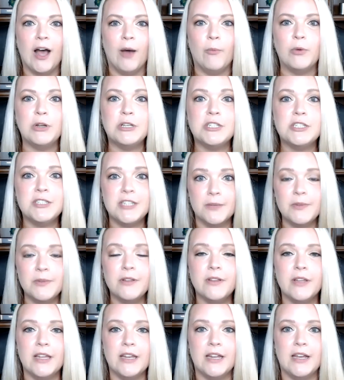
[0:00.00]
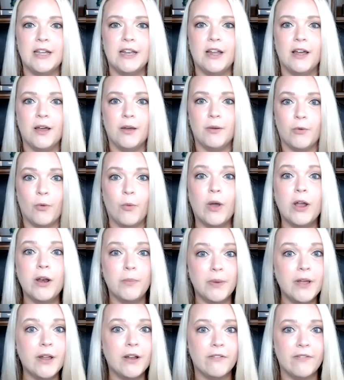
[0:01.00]
which stimulated quite a
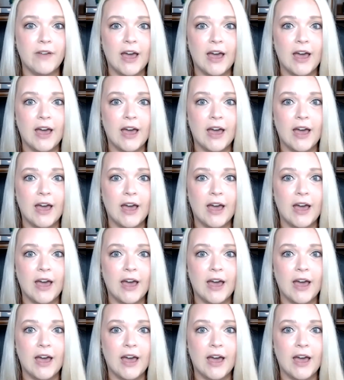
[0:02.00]
bit of